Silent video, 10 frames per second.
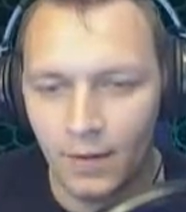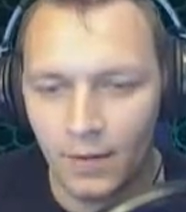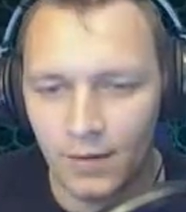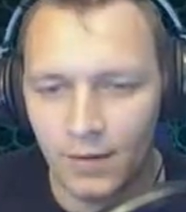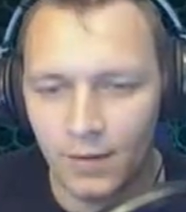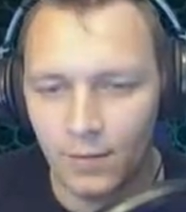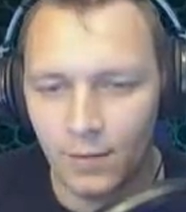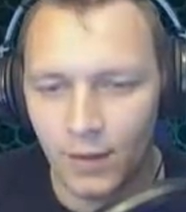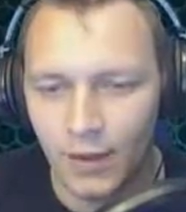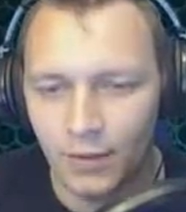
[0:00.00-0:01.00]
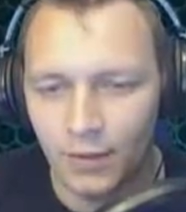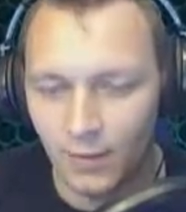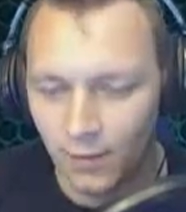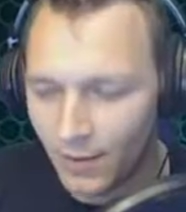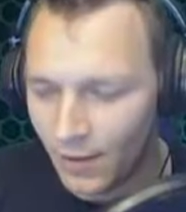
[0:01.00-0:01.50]
There's someone else as
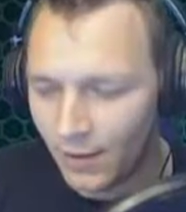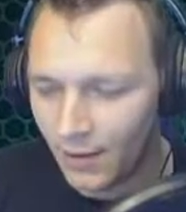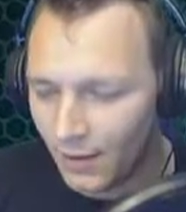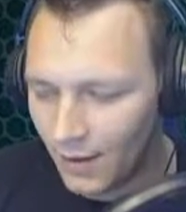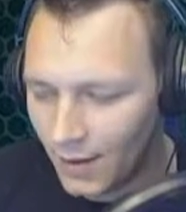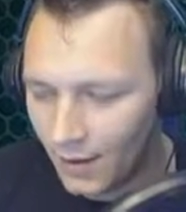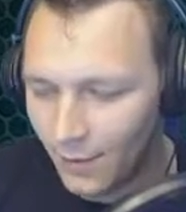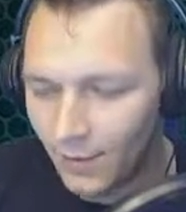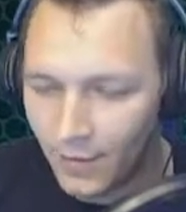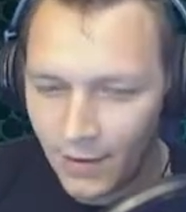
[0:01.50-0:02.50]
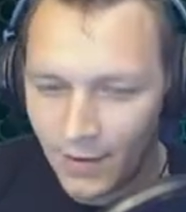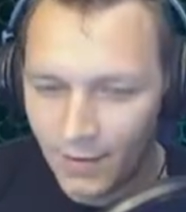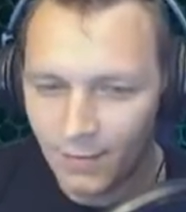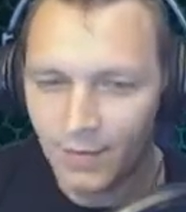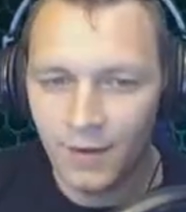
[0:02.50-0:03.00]
well, but I can't remember their
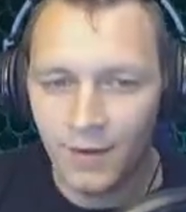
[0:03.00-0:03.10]
name.